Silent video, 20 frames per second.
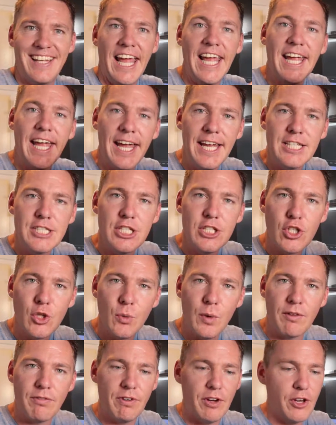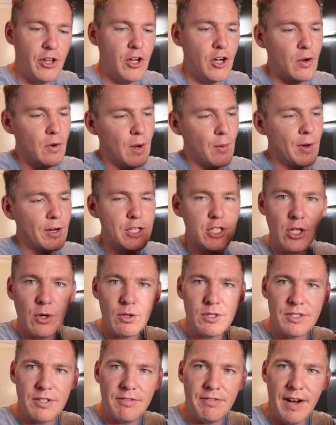Hey guys, just a quick video. I want to show
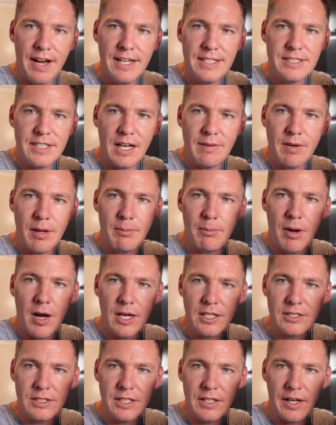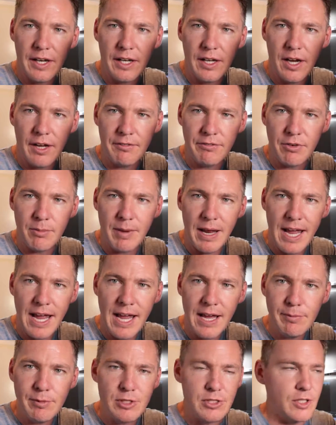this device that I'm unboxing that I got from
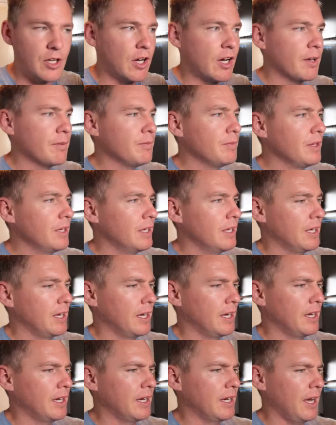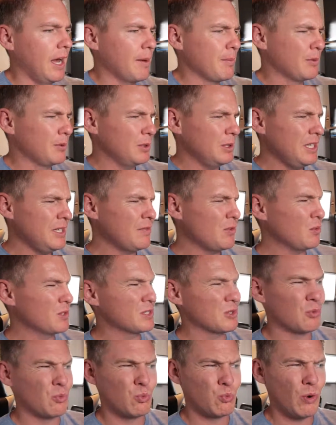Amazon. I believe it
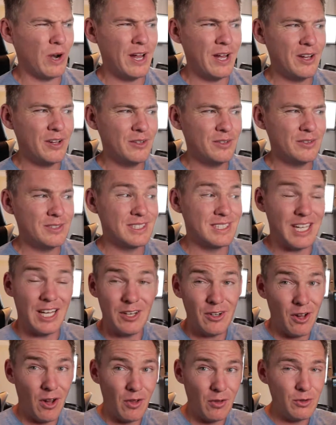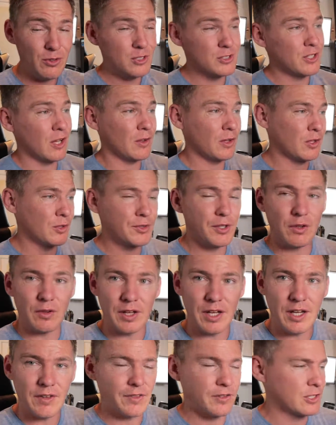was around $10. I'll include the
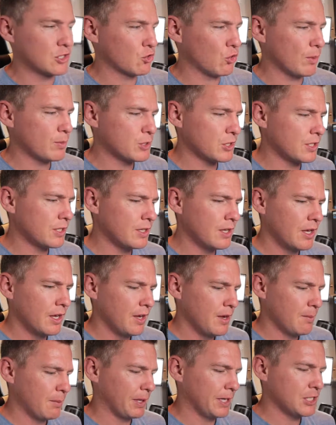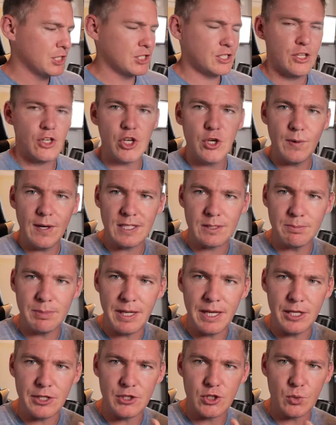link in the description, but it's just a
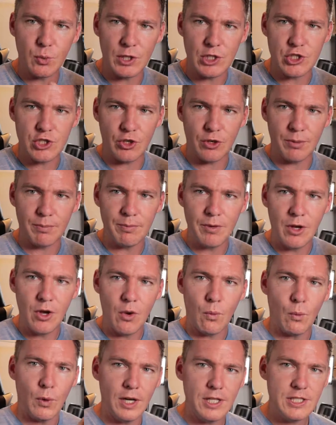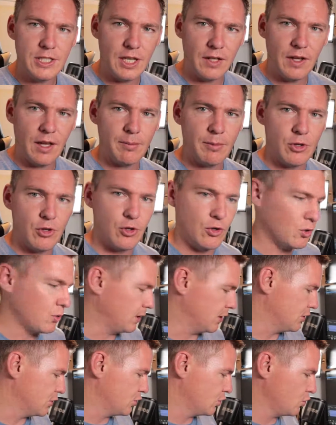USB switcher. What it's going to let me do
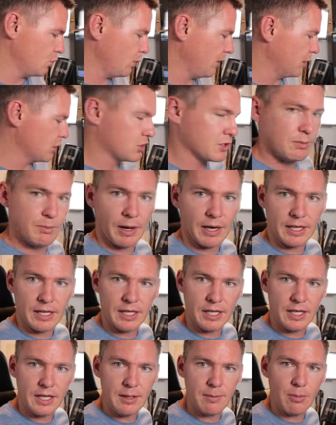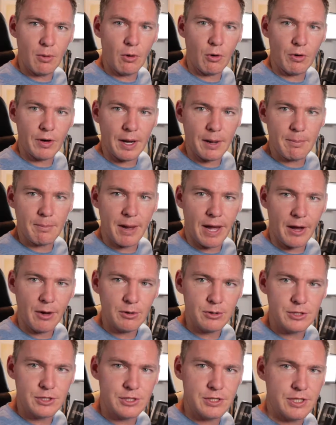is switch my keyboard and
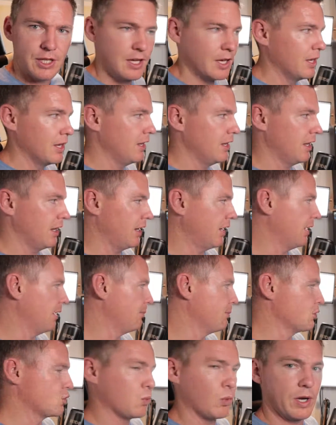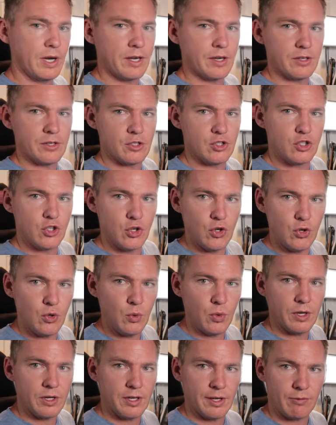mouse between
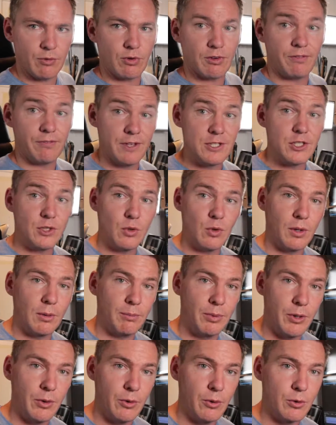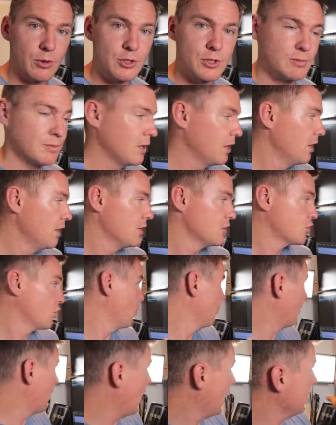two different physical computers.
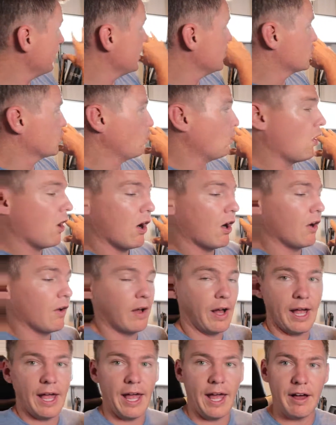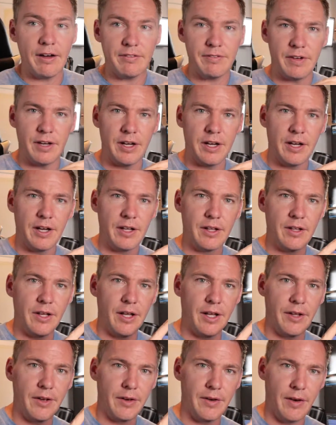So behind this wall I have
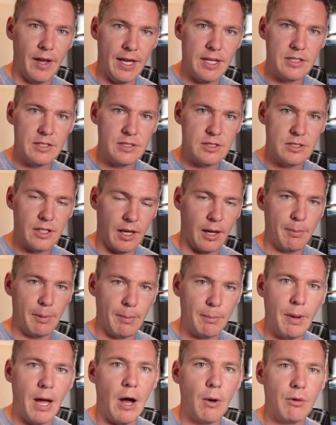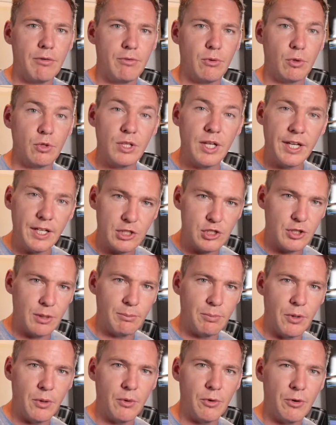a nice, like a big powerful Linux
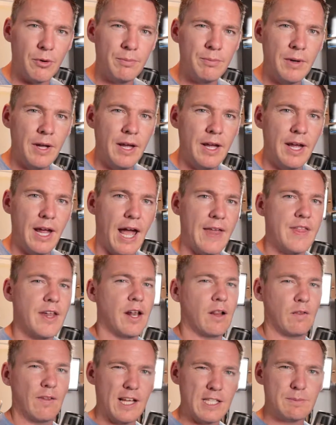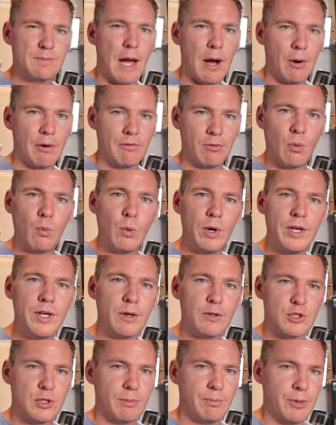computer and then a less powerful
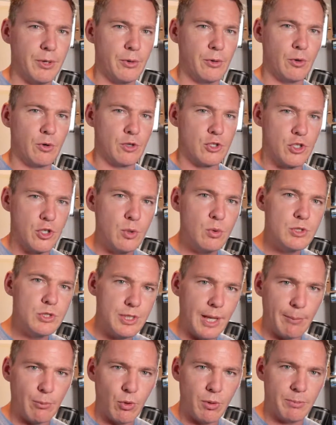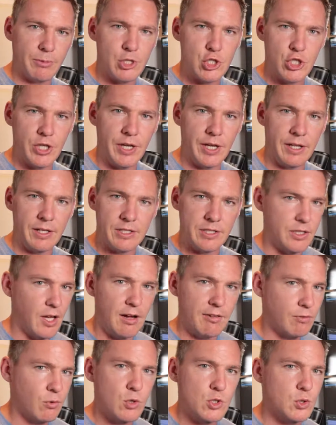Windows computer, two separate machines,
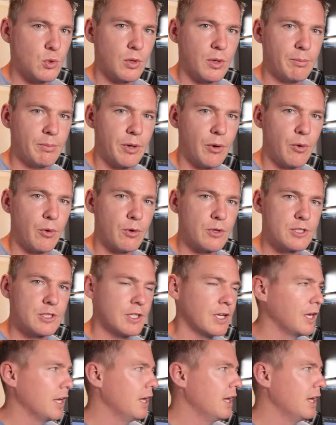not virtual computers.